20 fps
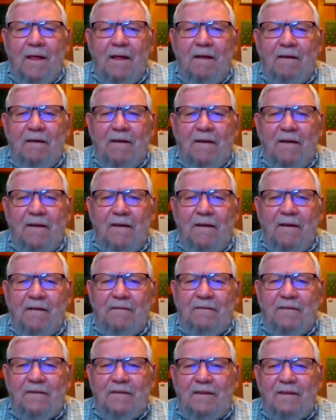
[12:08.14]

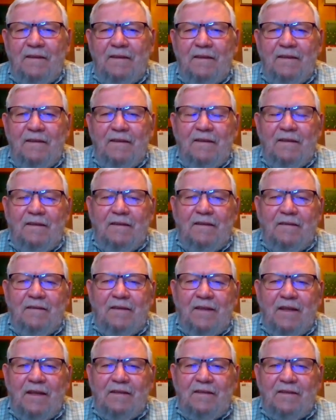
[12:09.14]
uh,
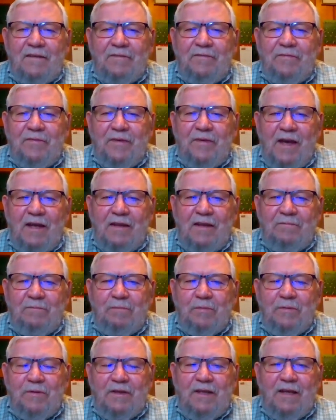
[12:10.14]
that the Fed
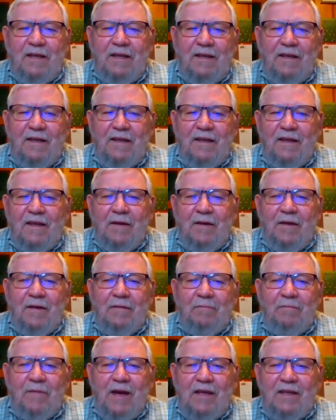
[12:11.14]

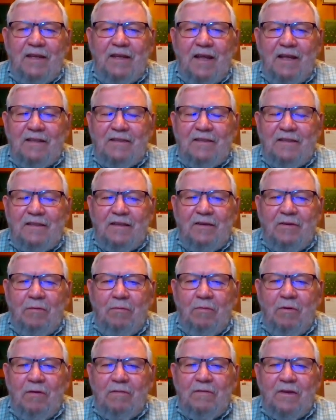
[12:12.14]
might not
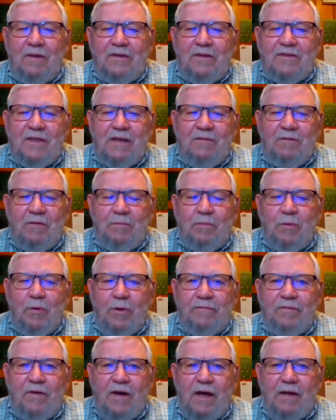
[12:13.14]
go over the
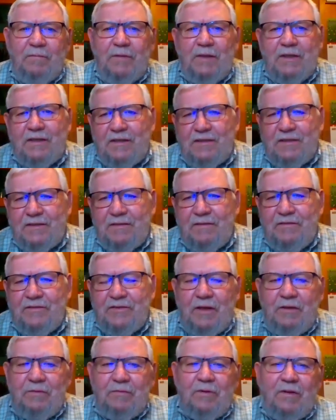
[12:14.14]
7.5 because in
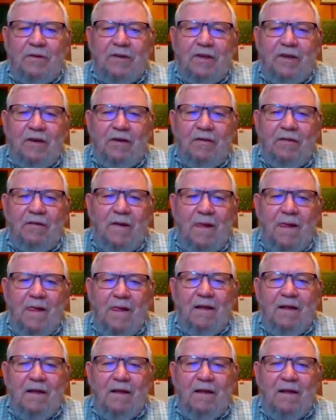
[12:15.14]
general here,